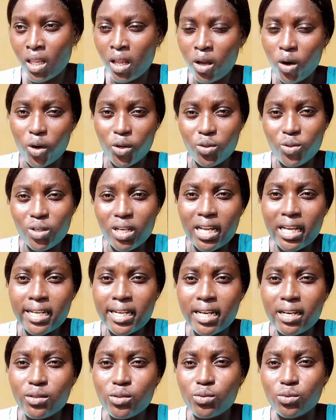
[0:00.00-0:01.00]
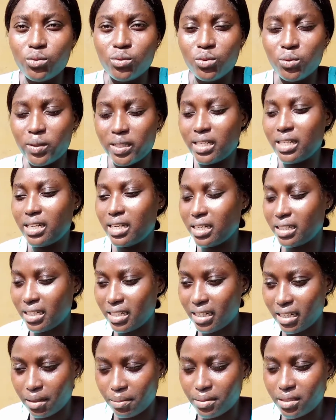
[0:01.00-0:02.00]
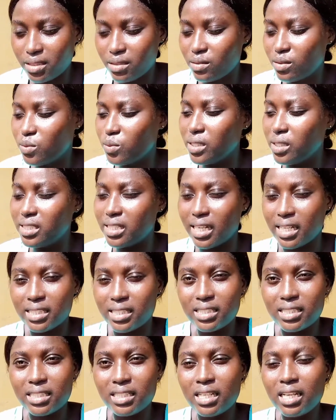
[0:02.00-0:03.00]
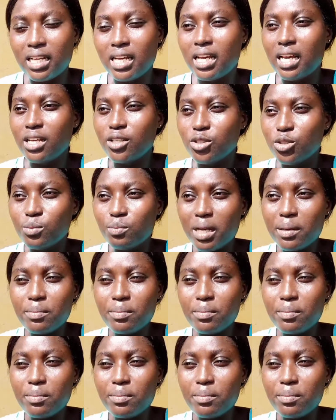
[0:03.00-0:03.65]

or you learn how to do wig caps, sweetheart, you